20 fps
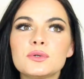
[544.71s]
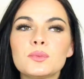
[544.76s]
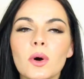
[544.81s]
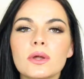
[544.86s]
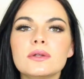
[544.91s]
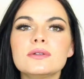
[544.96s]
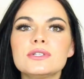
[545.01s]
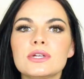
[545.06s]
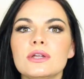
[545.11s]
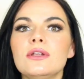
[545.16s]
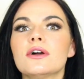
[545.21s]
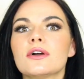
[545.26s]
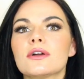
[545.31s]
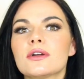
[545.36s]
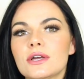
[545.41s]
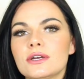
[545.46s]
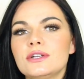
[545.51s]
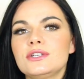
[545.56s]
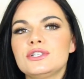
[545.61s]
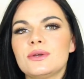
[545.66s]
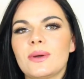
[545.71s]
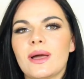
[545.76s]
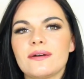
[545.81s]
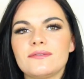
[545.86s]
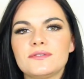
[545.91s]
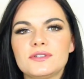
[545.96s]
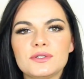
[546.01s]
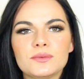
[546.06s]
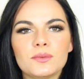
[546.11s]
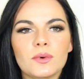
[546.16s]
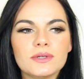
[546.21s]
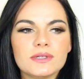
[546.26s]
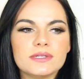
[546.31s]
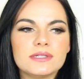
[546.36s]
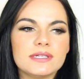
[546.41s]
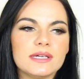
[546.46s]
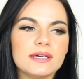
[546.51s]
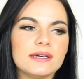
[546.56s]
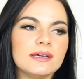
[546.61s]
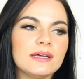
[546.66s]
to want to look good, you have to
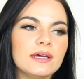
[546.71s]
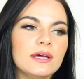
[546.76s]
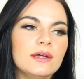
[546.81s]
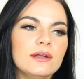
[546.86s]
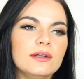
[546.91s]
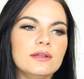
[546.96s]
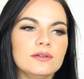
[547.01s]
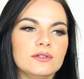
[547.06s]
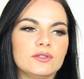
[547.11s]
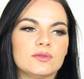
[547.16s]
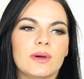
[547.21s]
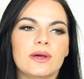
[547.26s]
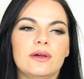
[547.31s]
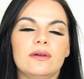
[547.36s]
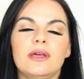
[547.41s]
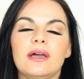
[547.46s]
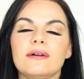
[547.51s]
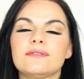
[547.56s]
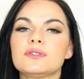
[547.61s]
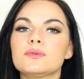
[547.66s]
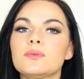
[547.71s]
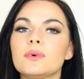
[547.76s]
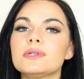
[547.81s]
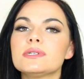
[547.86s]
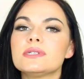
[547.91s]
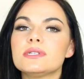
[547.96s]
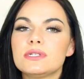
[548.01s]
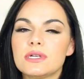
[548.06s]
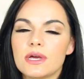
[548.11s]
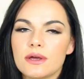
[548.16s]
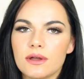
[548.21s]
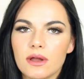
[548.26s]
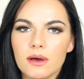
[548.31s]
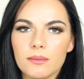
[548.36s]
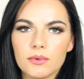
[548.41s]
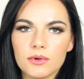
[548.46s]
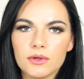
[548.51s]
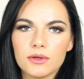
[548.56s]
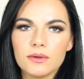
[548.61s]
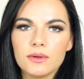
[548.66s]
want to lose weight, or you have to want to tone
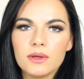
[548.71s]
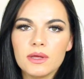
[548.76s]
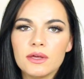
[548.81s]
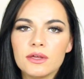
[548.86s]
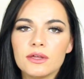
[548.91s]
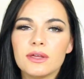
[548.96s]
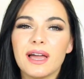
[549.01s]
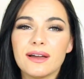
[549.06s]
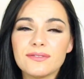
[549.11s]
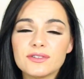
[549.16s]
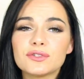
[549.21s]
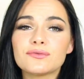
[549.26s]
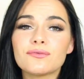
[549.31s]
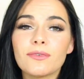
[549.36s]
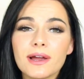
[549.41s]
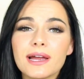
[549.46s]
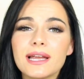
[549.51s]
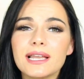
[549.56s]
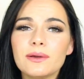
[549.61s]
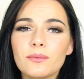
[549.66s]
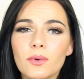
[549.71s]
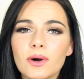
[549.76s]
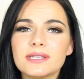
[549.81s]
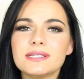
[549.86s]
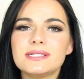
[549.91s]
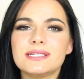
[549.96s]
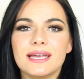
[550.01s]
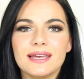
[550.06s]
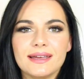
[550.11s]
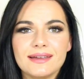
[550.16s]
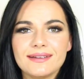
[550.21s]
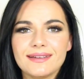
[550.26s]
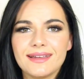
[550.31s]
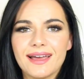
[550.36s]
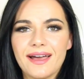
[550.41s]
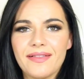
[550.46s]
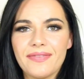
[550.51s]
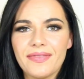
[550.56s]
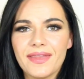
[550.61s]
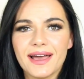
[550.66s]
up, or you have to really want it,
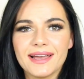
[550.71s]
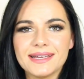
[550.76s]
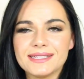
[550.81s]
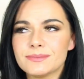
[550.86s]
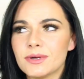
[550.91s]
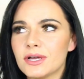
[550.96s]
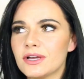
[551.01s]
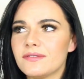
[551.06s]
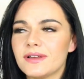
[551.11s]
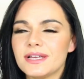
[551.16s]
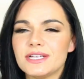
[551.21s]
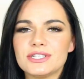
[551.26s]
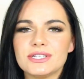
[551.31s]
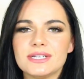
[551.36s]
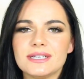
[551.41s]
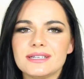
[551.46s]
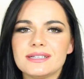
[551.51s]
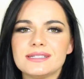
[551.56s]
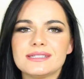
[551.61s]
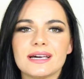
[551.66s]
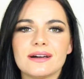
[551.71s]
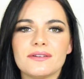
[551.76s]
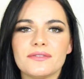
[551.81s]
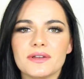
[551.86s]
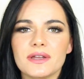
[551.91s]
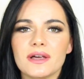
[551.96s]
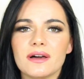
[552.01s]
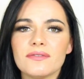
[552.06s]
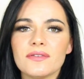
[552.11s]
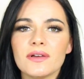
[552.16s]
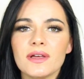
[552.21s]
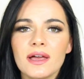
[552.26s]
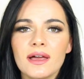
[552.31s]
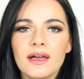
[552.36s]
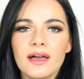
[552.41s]
and that is motivation in itself enough.